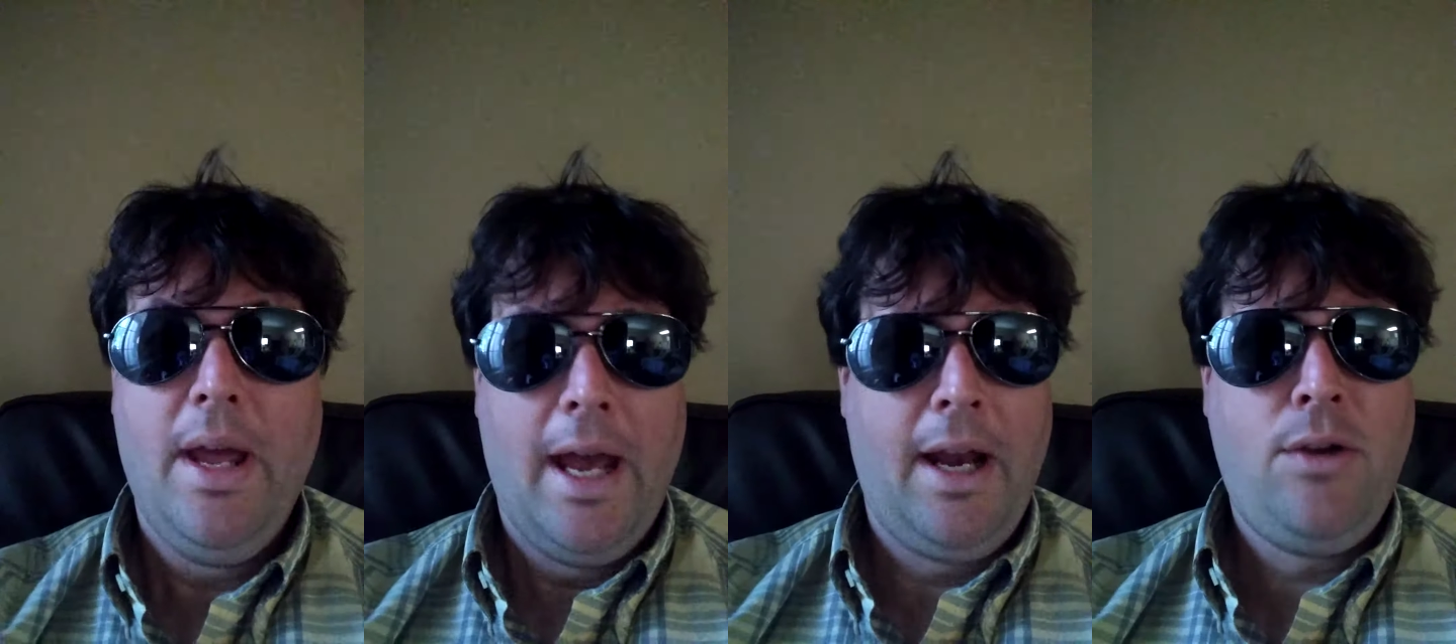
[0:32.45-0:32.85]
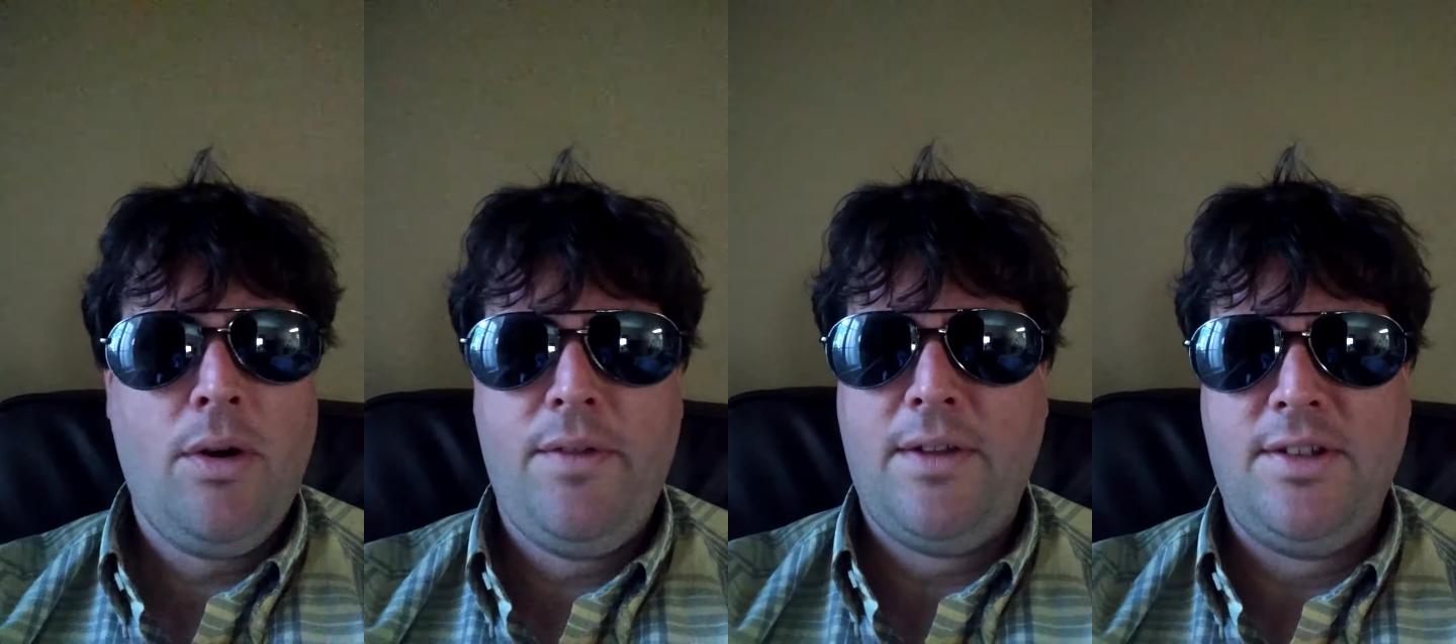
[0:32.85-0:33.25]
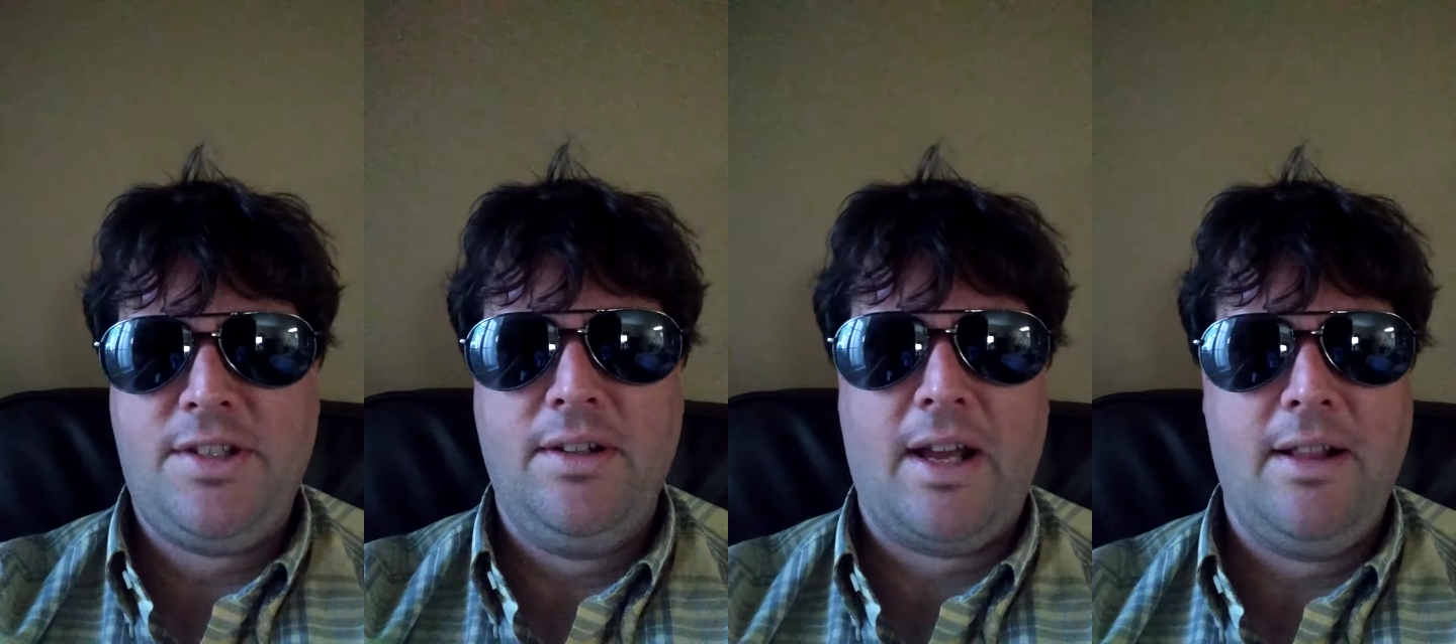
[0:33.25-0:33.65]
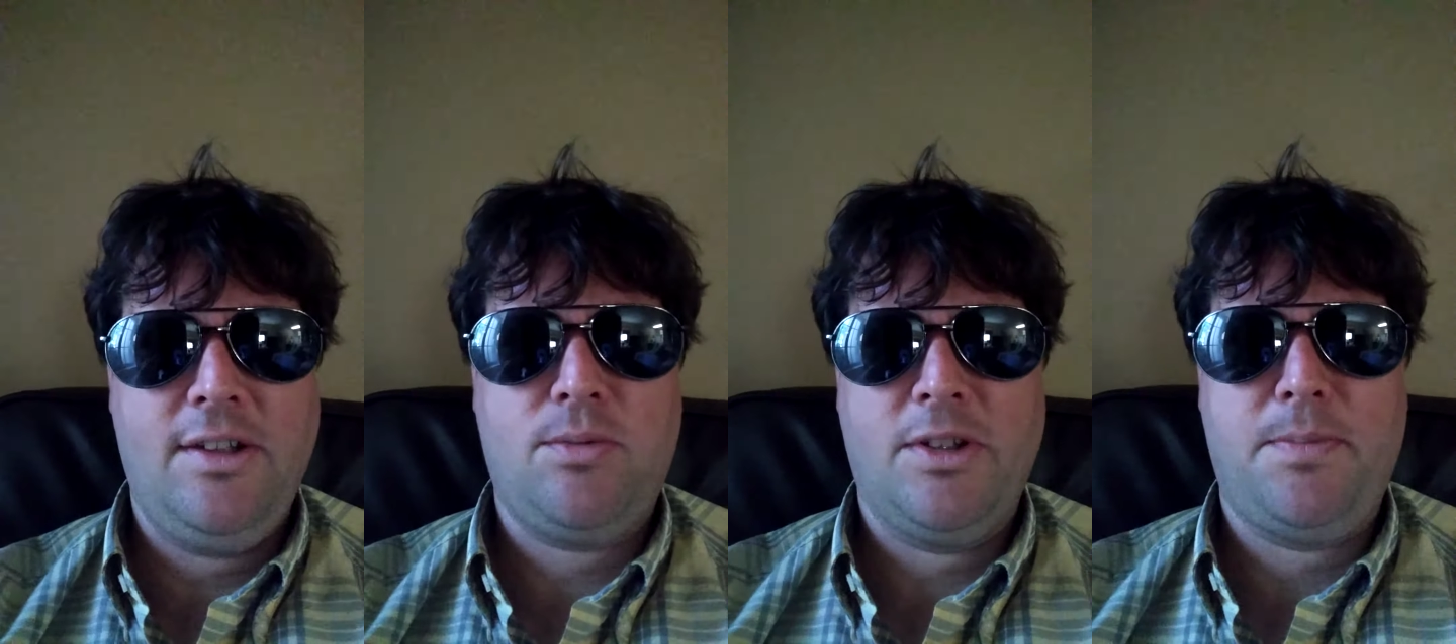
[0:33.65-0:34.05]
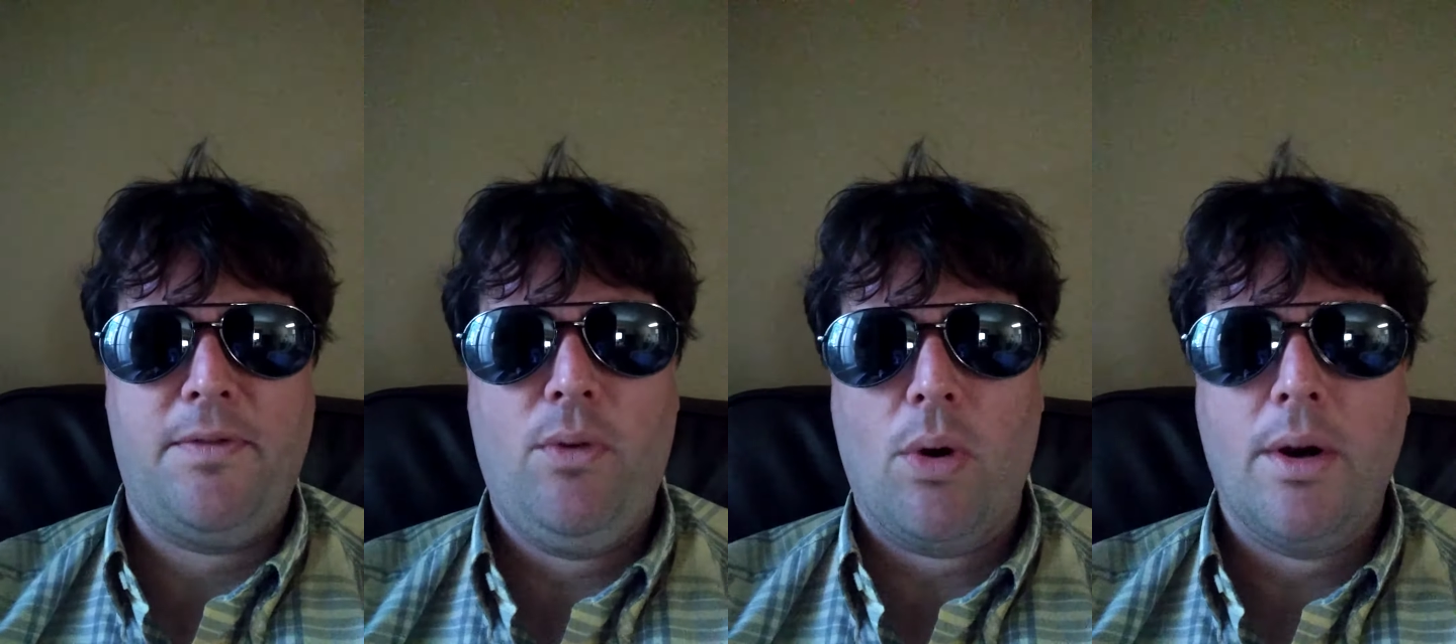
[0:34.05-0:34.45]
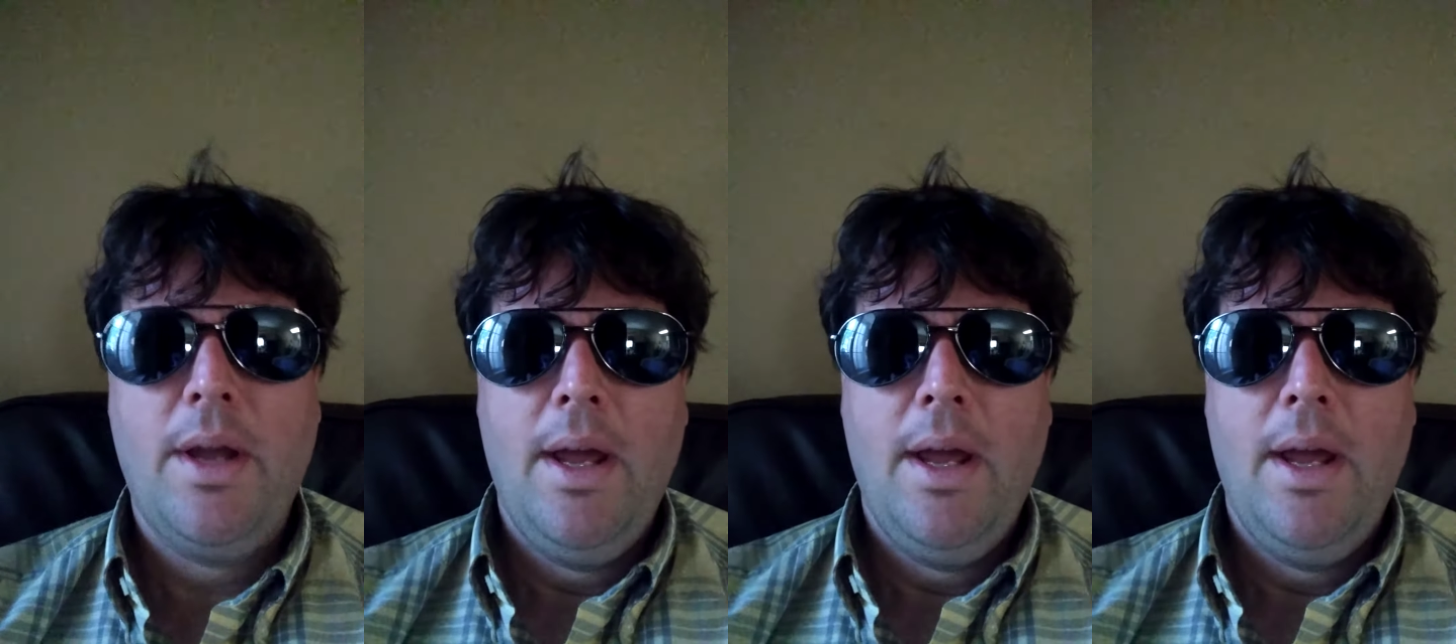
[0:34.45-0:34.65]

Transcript: and I drove down this hill like at least once before,